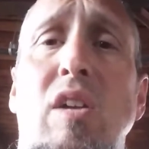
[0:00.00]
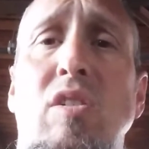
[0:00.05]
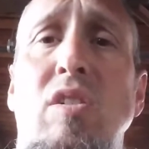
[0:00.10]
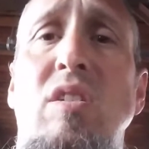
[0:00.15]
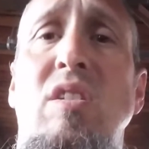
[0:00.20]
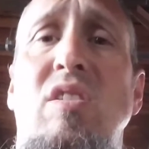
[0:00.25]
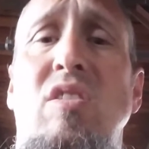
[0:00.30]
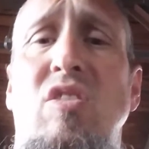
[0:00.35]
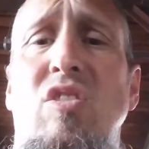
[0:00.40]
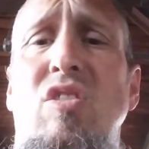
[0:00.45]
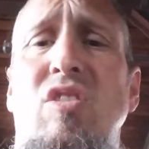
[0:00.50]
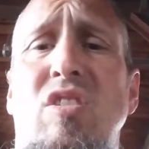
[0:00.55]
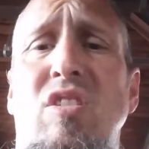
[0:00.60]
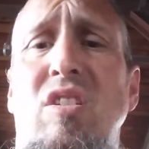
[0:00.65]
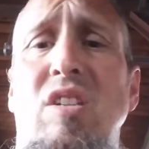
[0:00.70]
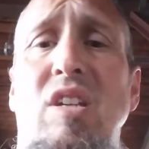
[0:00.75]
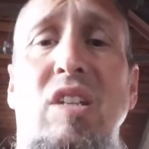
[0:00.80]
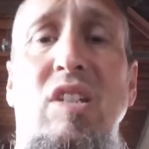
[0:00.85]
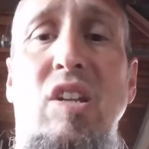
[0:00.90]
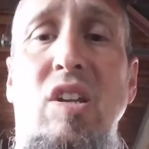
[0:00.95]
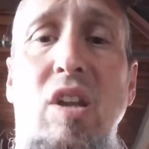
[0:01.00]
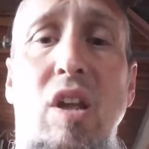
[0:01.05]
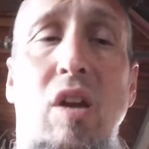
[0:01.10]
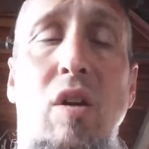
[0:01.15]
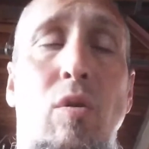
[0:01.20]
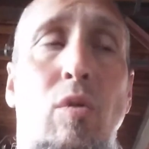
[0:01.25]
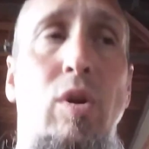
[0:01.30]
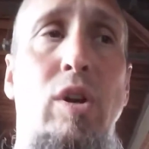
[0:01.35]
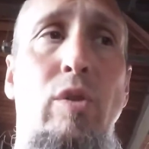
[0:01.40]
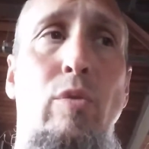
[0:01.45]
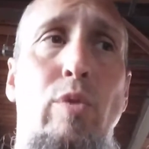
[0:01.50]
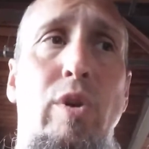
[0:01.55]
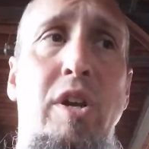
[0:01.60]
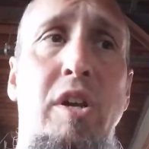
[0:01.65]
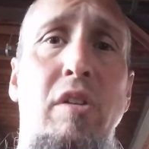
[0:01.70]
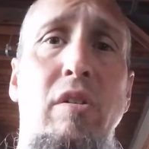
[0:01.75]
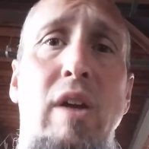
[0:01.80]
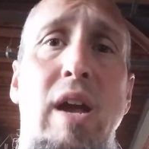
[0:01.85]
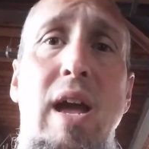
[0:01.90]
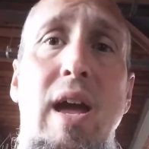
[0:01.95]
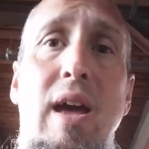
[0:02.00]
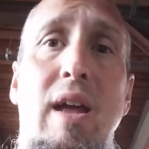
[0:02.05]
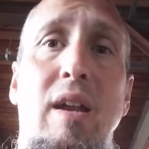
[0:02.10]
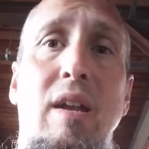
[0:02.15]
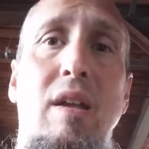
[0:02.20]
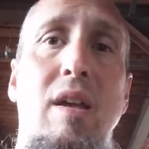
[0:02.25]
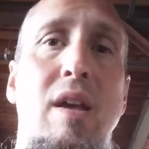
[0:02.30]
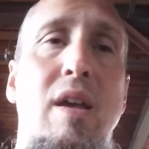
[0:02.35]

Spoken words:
You just need to know where you're at.